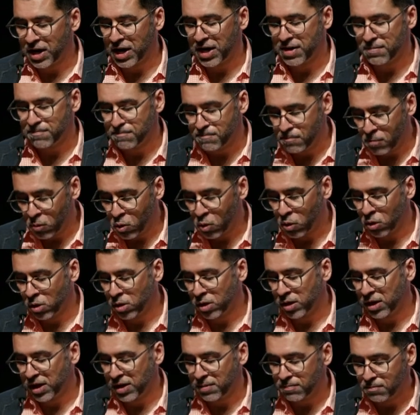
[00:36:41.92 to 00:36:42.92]
and more
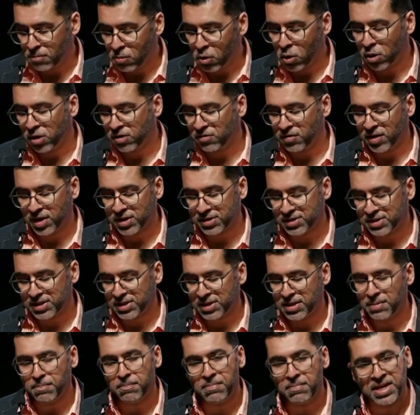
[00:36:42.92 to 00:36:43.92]
and more of us in
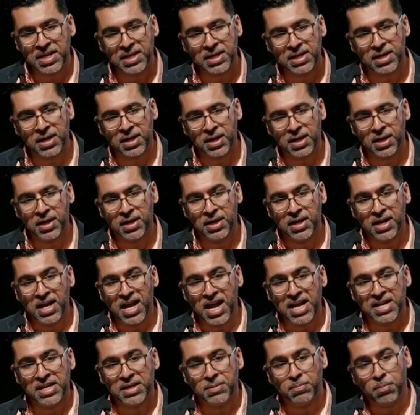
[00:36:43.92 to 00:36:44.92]
the media
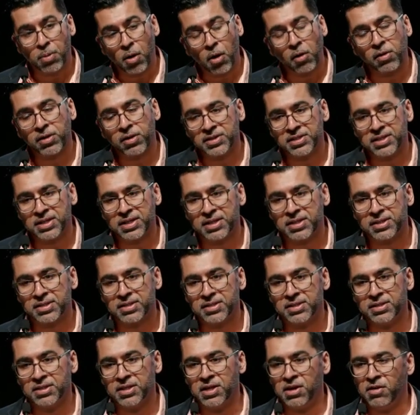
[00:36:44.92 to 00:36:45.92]
and in
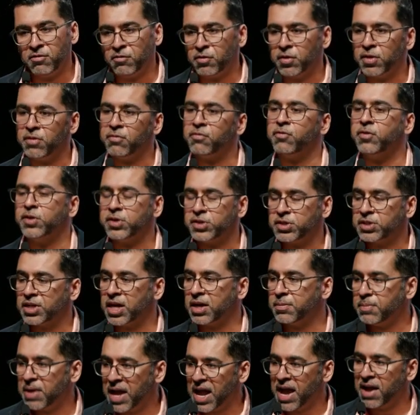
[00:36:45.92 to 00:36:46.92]
politics. For the first
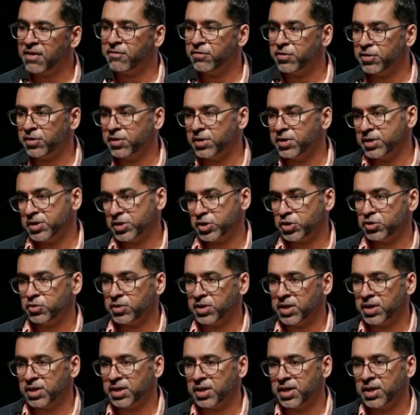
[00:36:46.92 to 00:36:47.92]
time ever in
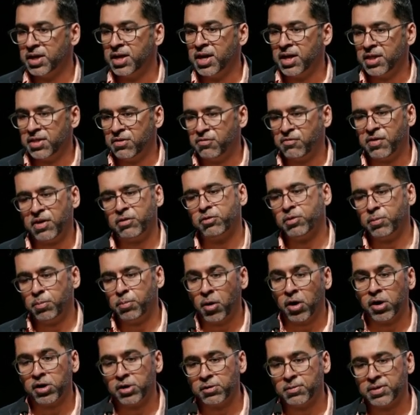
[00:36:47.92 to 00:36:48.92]
Australia, the federal
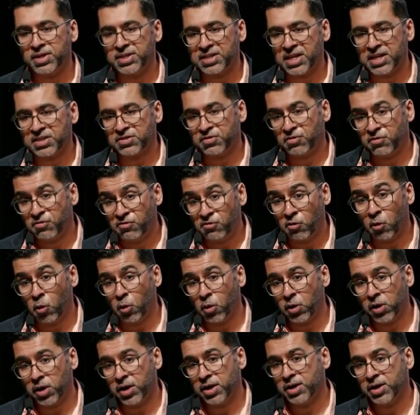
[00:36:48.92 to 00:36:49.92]
parliament has
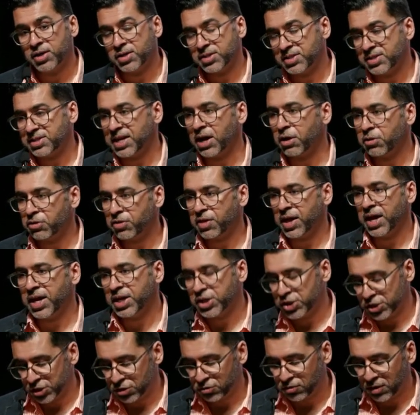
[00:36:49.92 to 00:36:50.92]
four South
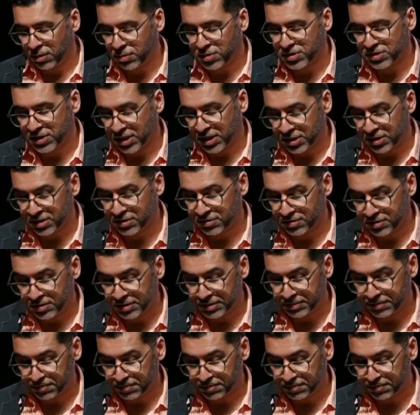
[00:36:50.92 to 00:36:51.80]
Asian representatives.